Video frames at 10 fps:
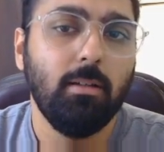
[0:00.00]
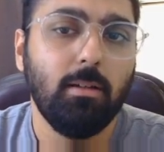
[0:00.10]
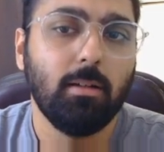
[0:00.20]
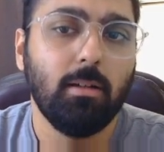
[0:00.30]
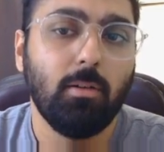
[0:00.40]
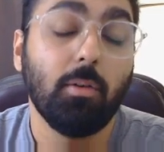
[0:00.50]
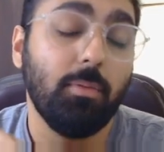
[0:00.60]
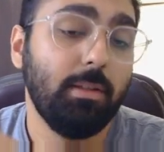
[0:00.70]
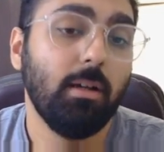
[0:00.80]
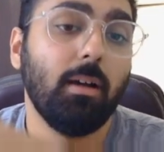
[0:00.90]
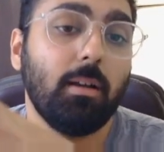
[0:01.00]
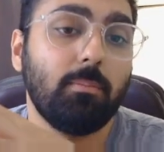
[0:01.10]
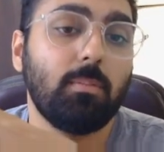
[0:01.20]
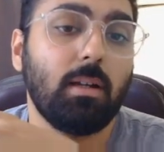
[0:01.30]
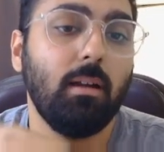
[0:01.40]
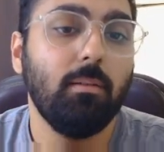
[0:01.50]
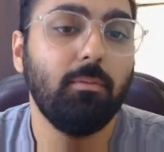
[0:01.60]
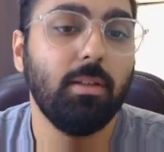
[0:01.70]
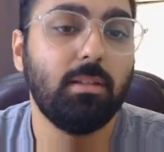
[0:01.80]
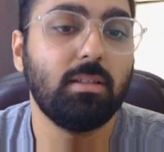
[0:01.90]
or
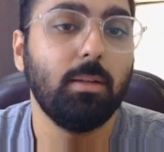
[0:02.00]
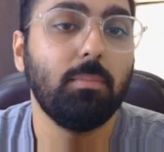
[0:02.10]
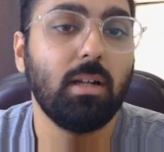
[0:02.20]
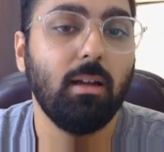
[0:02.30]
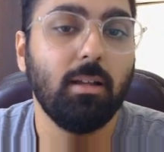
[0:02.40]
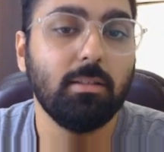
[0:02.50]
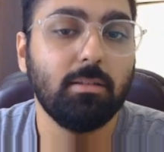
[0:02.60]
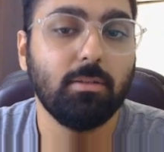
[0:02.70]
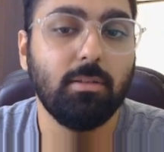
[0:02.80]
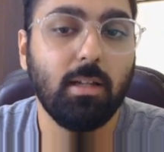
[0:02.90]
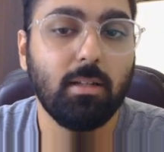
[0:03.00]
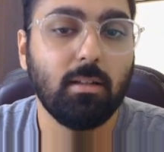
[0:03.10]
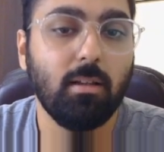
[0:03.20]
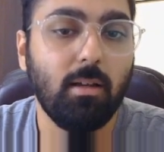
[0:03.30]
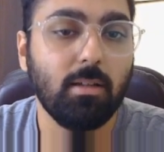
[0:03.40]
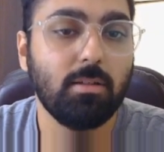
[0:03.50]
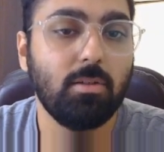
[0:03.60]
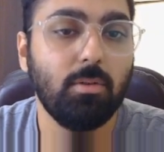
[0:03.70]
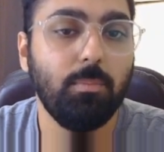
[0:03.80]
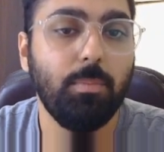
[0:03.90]
with some class. So that class
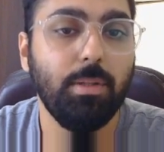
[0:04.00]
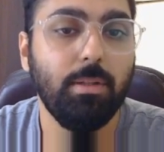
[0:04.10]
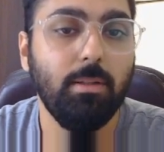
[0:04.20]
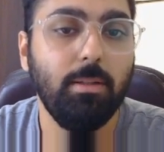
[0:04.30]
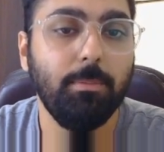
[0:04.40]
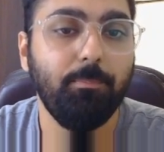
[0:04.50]
should be